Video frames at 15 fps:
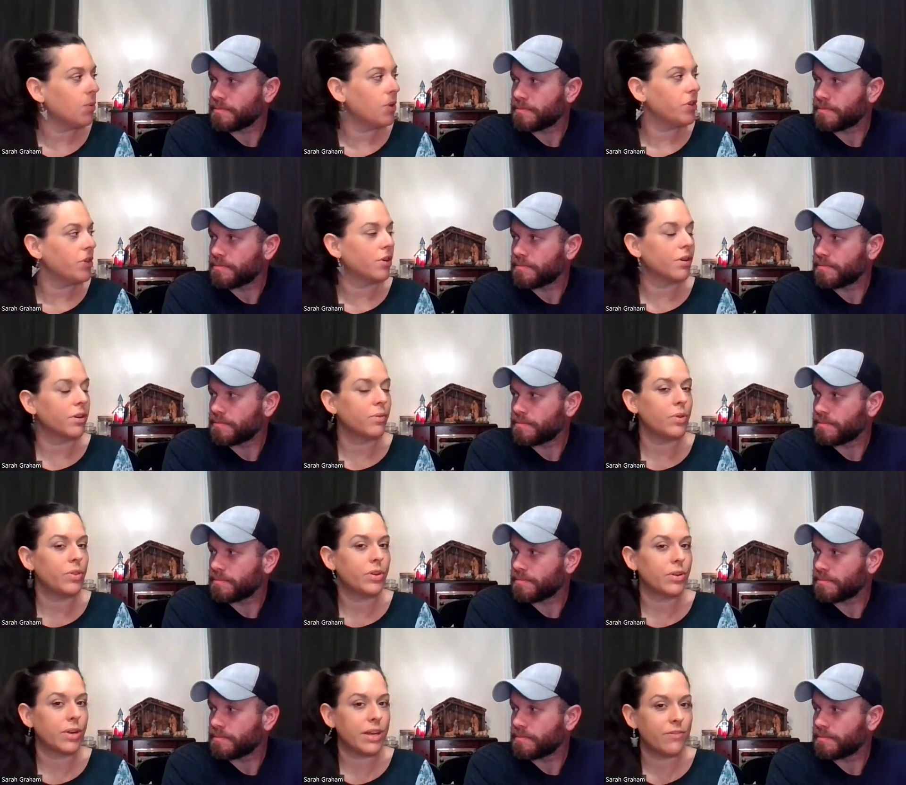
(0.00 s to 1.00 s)
Speaker 1: with your with
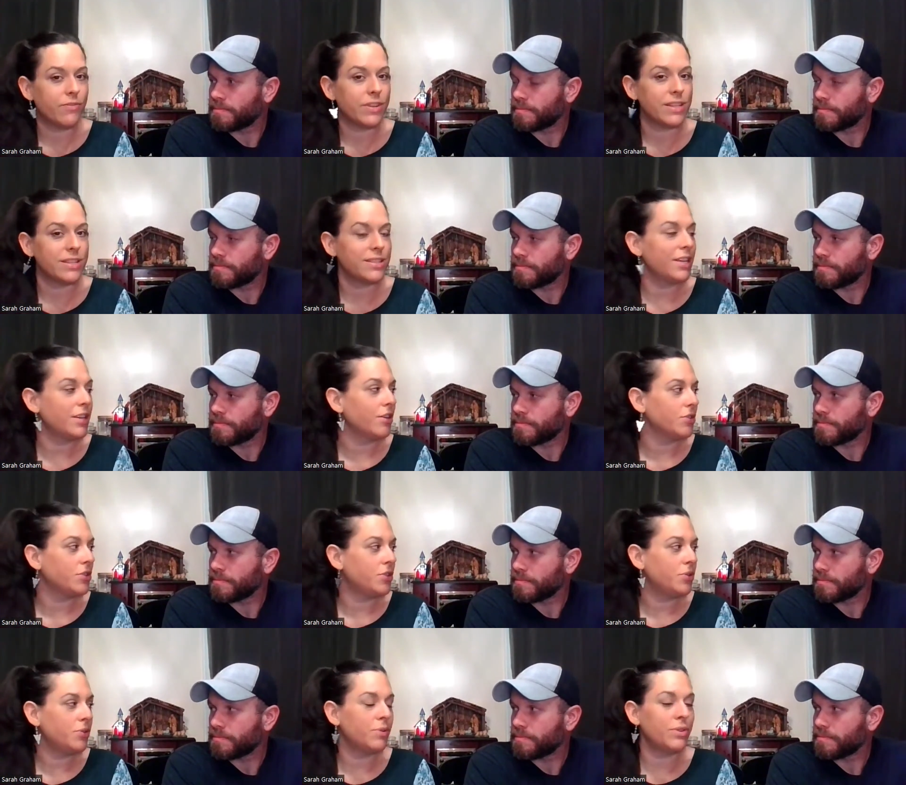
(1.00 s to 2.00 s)
your infants and your
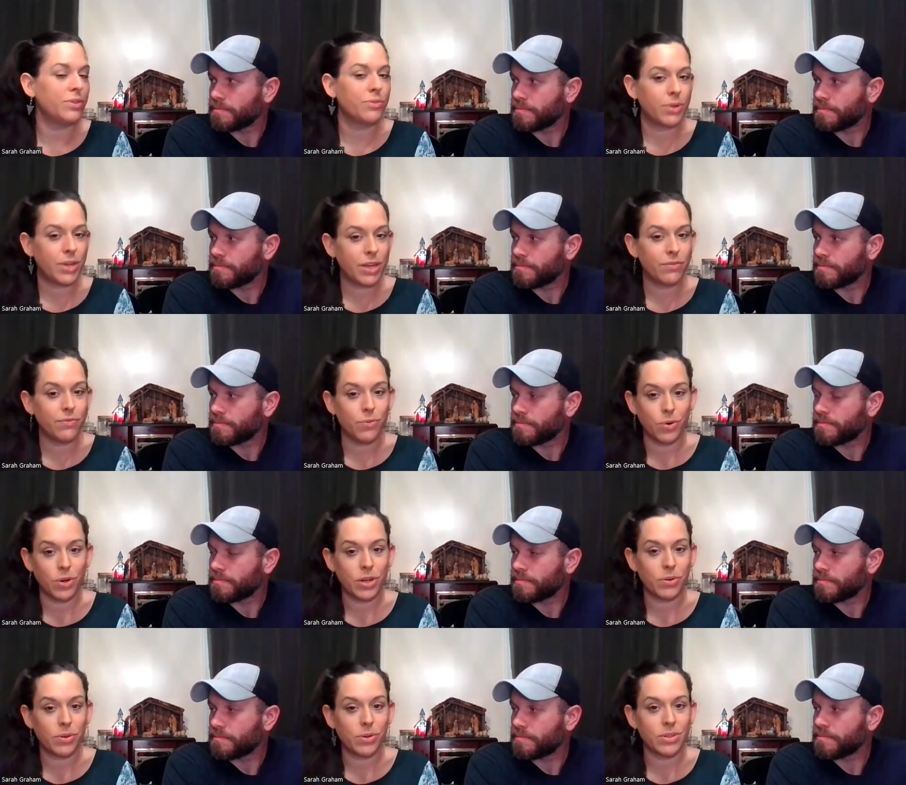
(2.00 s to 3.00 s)
two and three and four
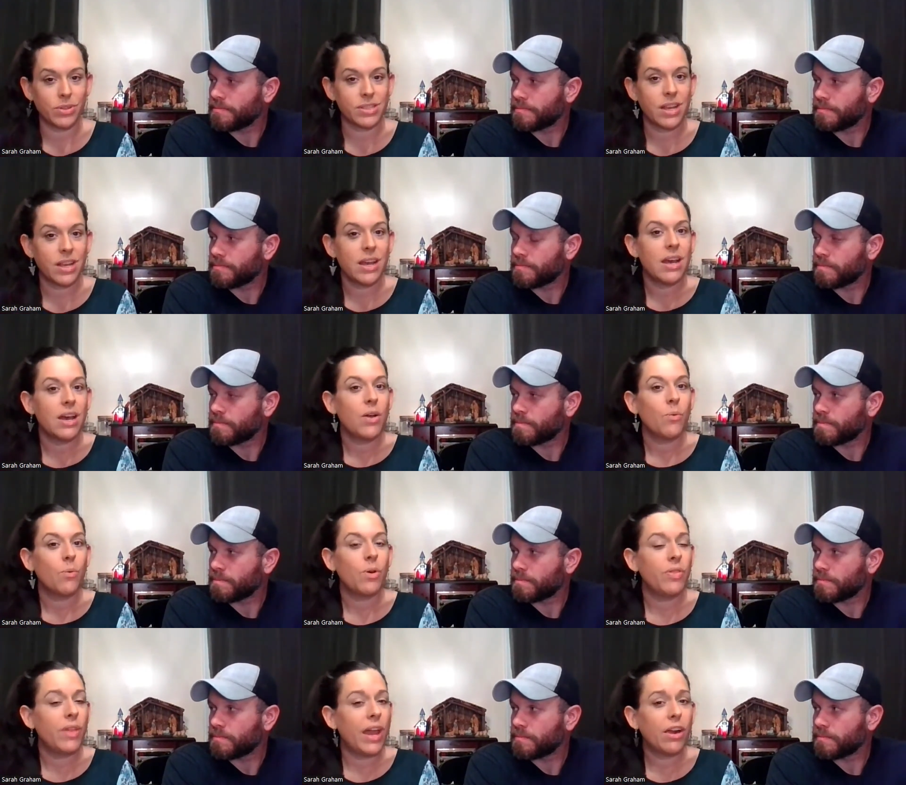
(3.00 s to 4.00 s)
year olds,
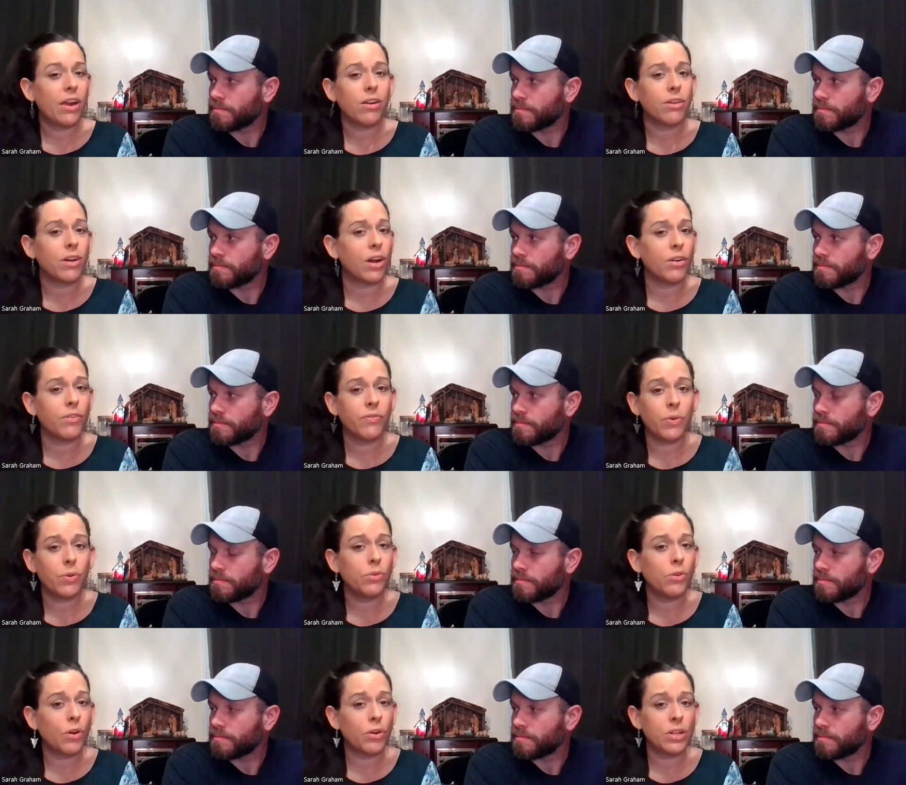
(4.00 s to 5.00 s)
when they are full
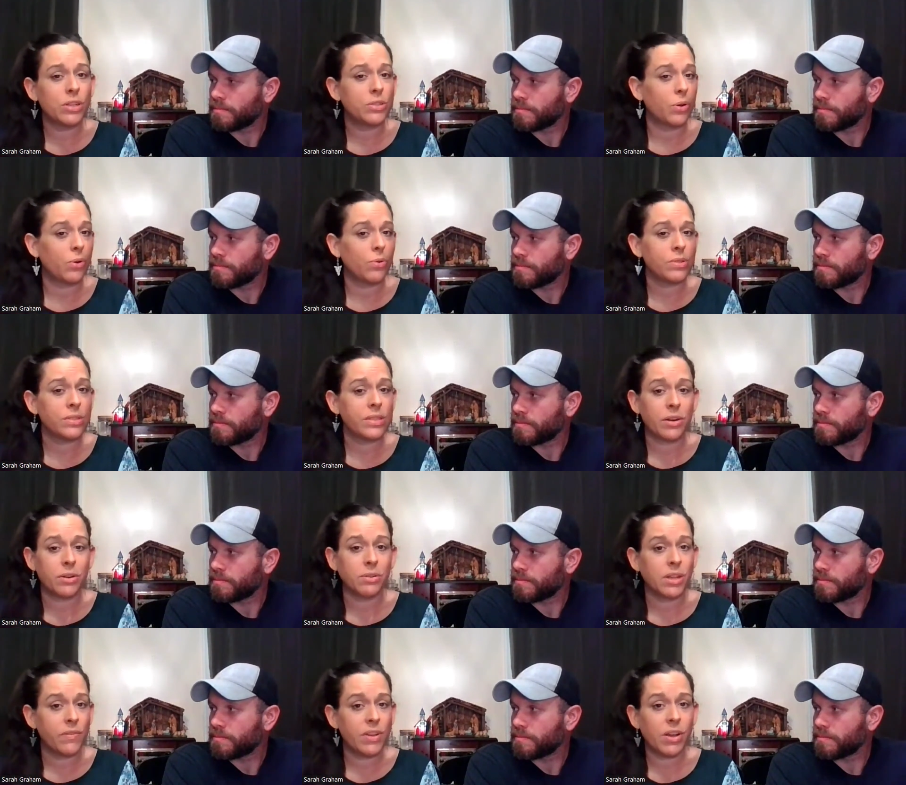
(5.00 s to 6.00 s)
grown adults that are
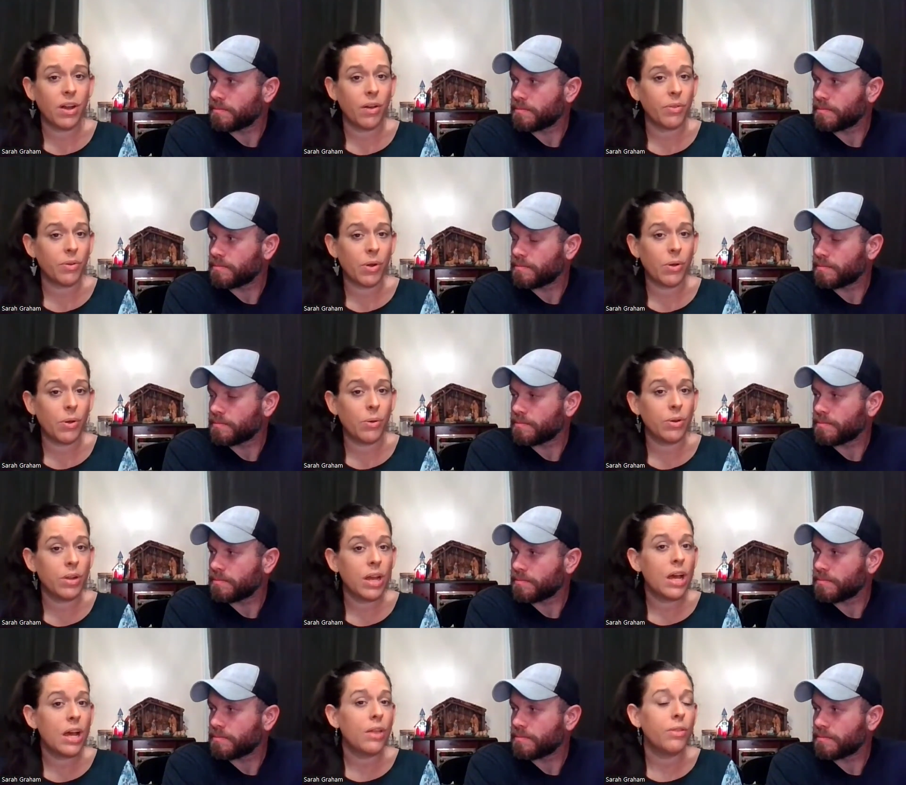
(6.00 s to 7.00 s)
living on their own,
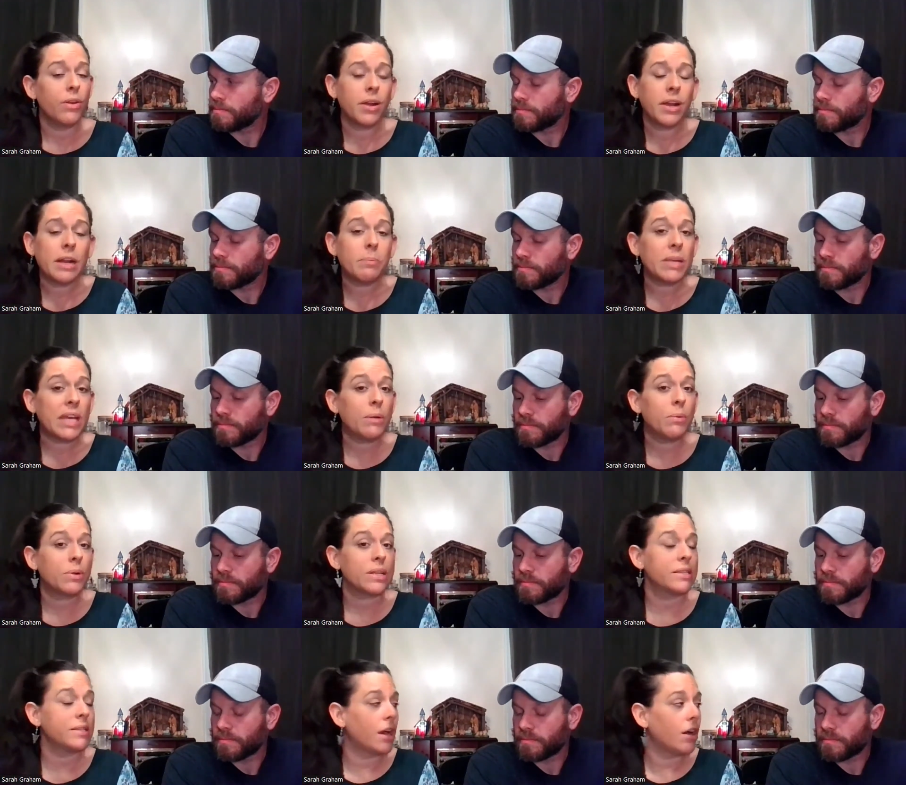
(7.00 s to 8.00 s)
they're going to be able to
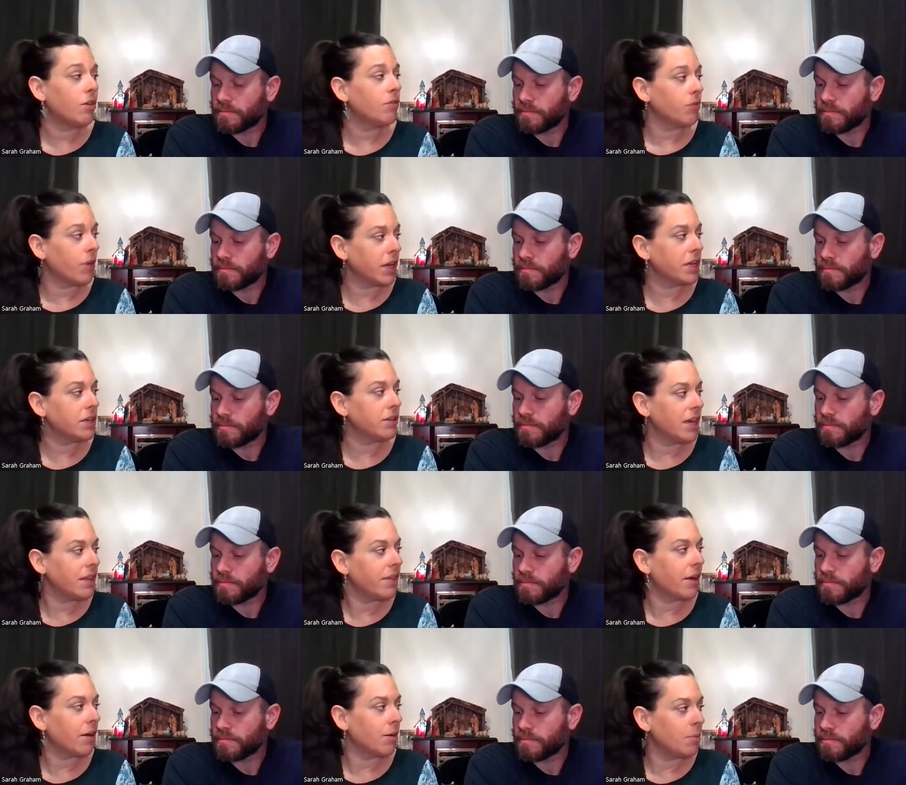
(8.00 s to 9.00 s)
self regulate
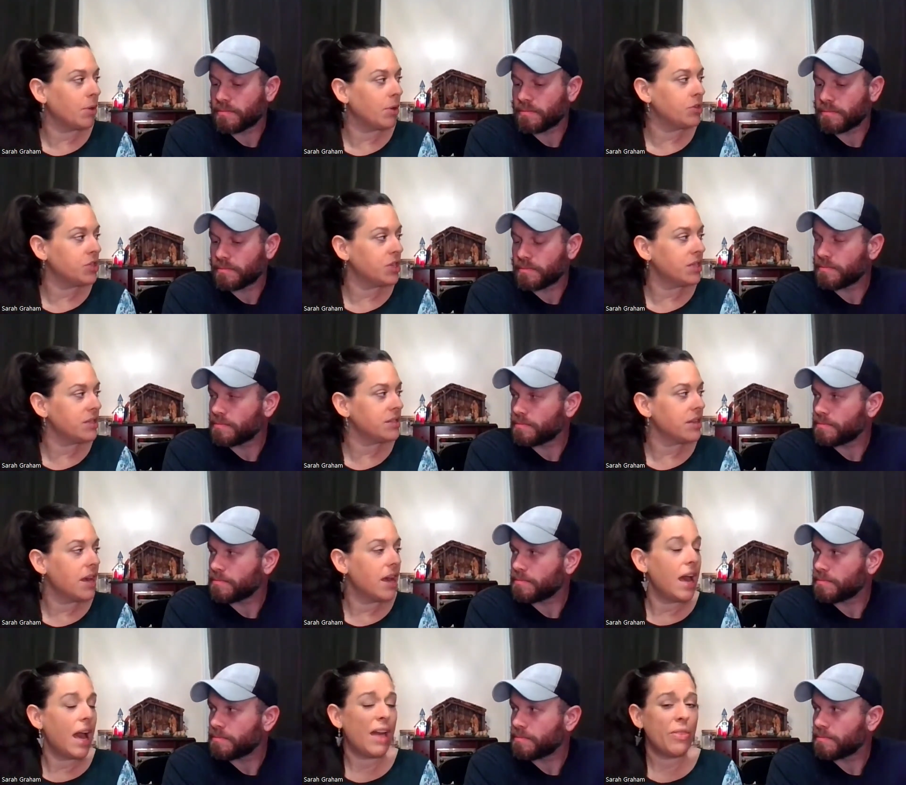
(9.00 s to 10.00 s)
their emotions
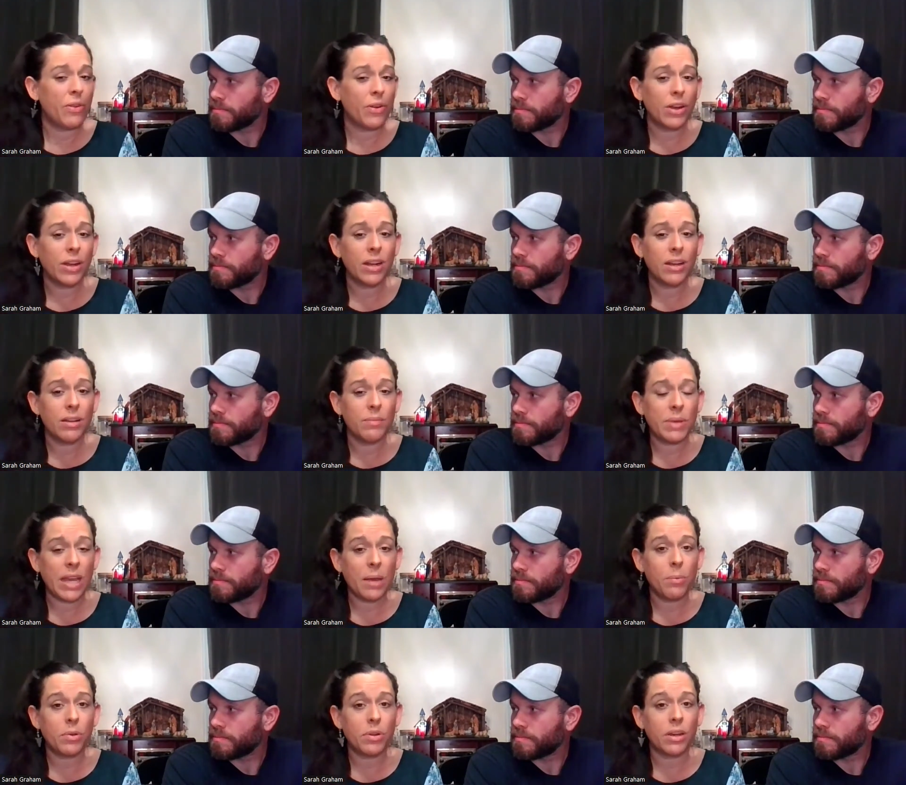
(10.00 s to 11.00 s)
and they're going to be
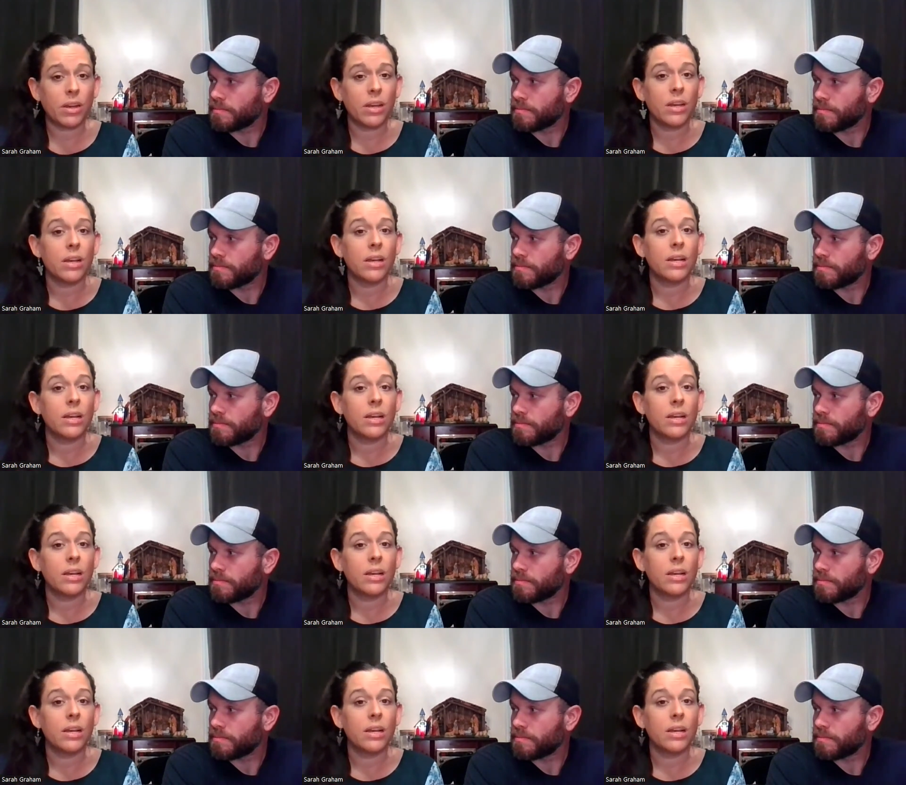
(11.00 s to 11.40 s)
able to